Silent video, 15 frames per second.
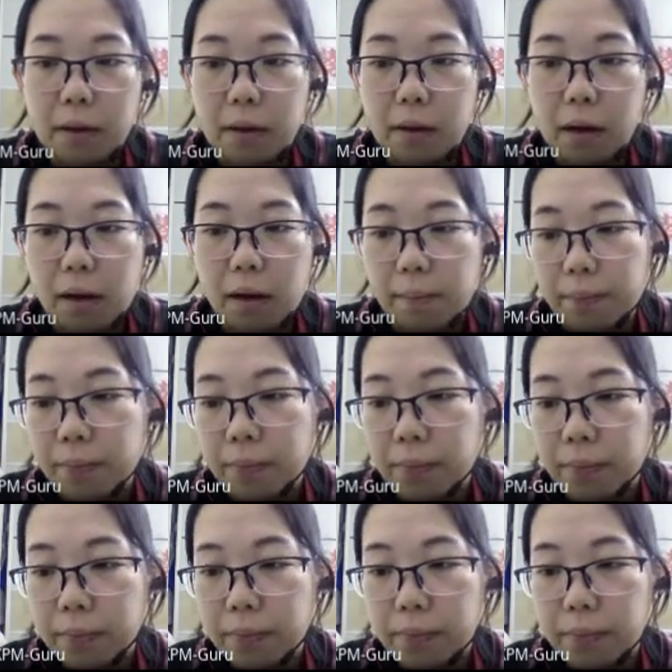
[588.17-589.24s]
All right,
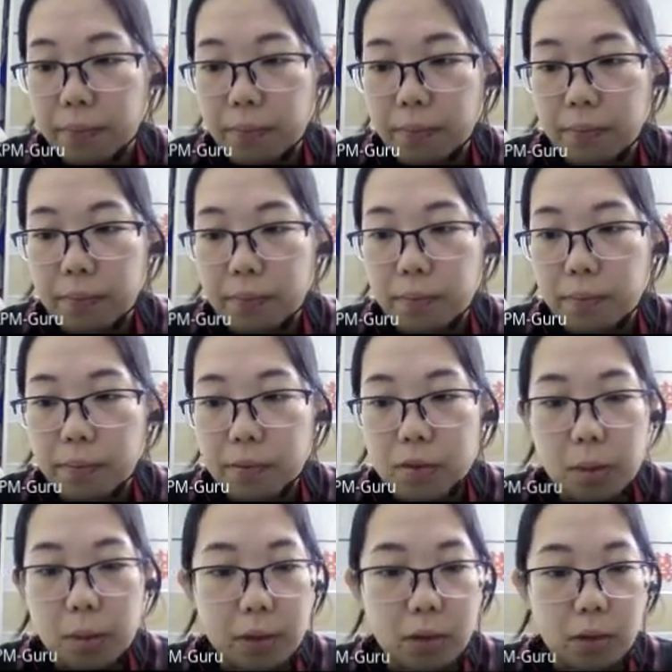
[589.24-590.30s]

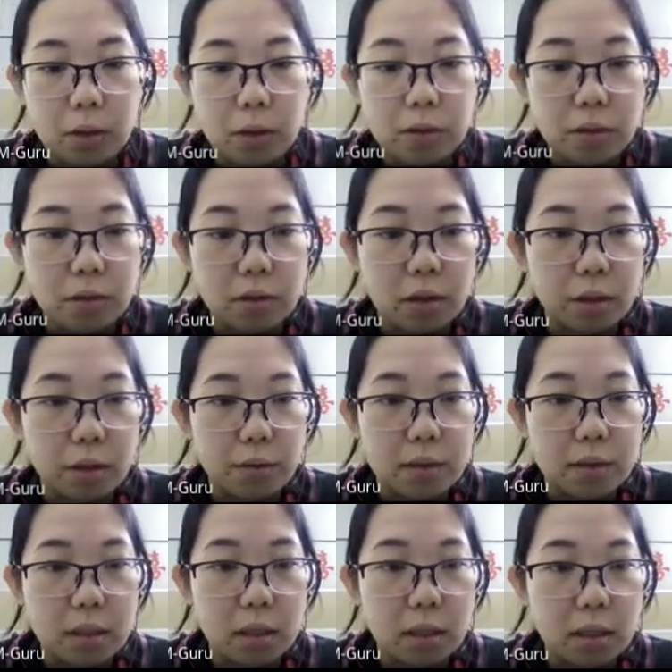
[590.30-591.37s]
so I'm going to continue
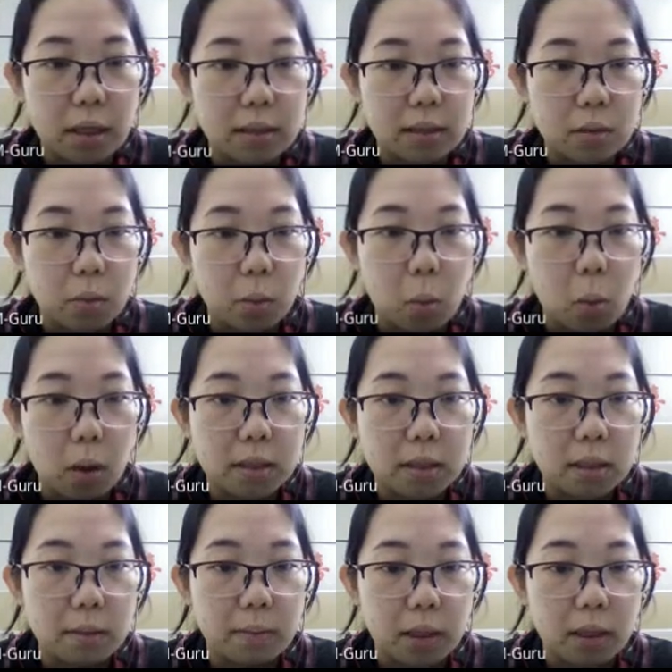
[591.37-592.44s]
increasing it. That's
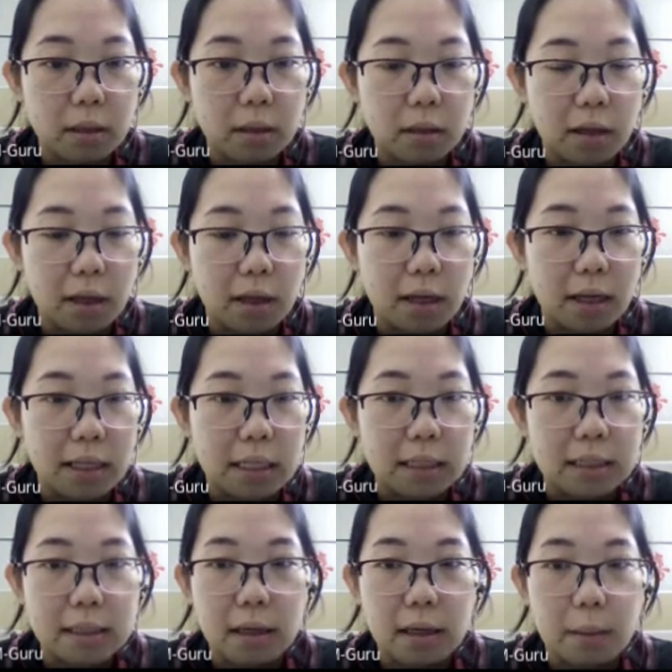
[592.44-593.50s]
water being
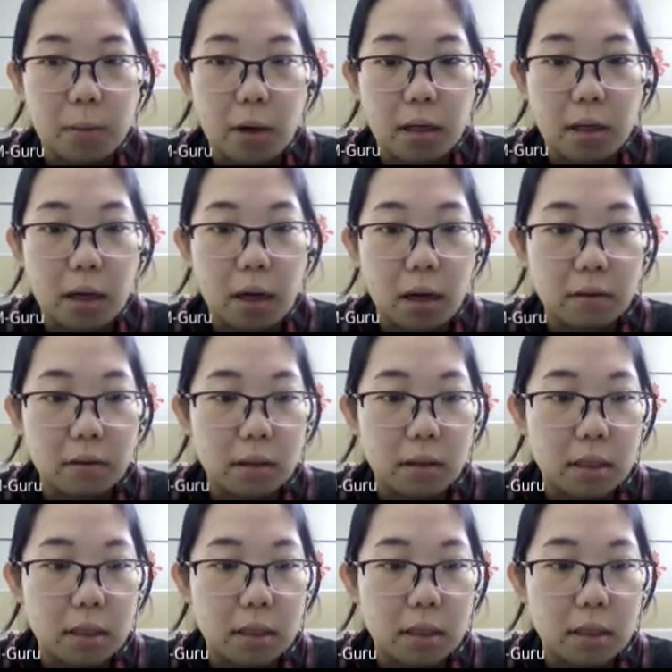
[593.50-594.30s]
heated up right now.